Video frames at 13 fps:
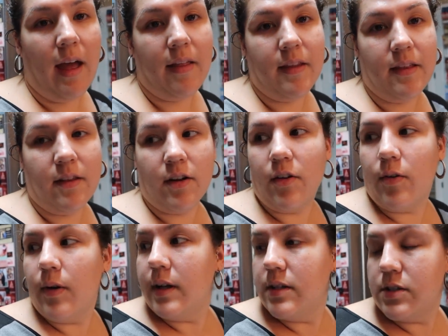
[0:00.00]
And then they're
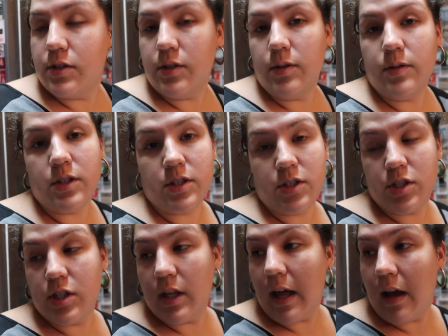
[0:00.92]
going to just
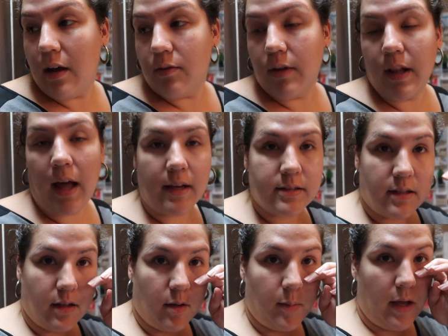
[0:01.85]
chill out and relax
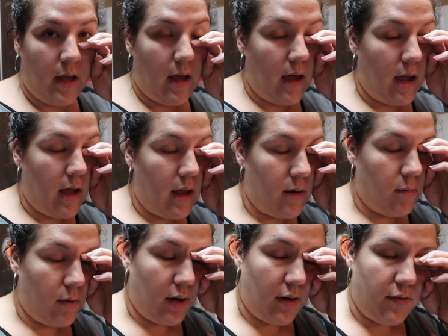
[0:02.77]
a little bit,
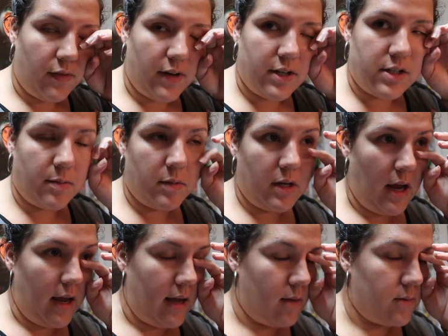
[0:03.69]
and we're gonna finish up the
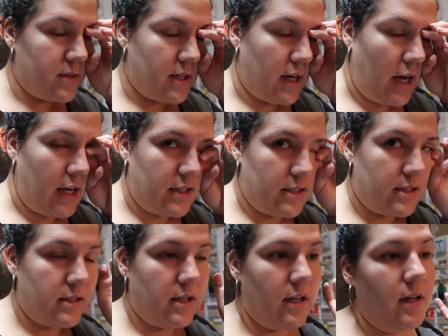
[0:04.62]
night. It was a
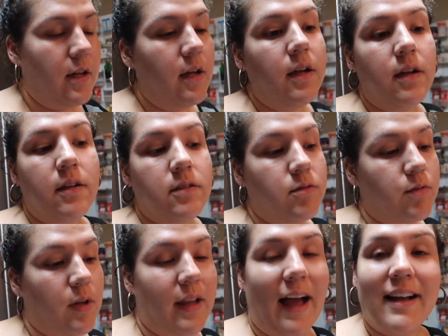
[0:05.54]
nice,
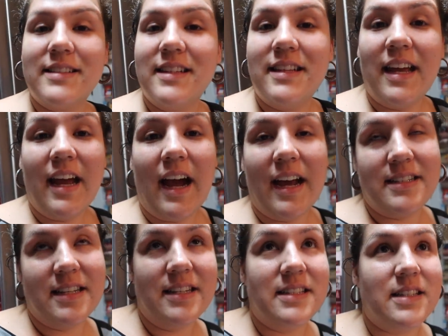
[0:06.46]
relaxing day. I
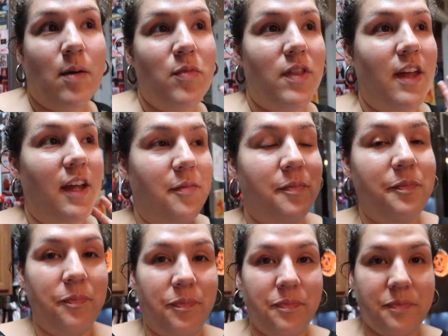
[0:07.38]
did something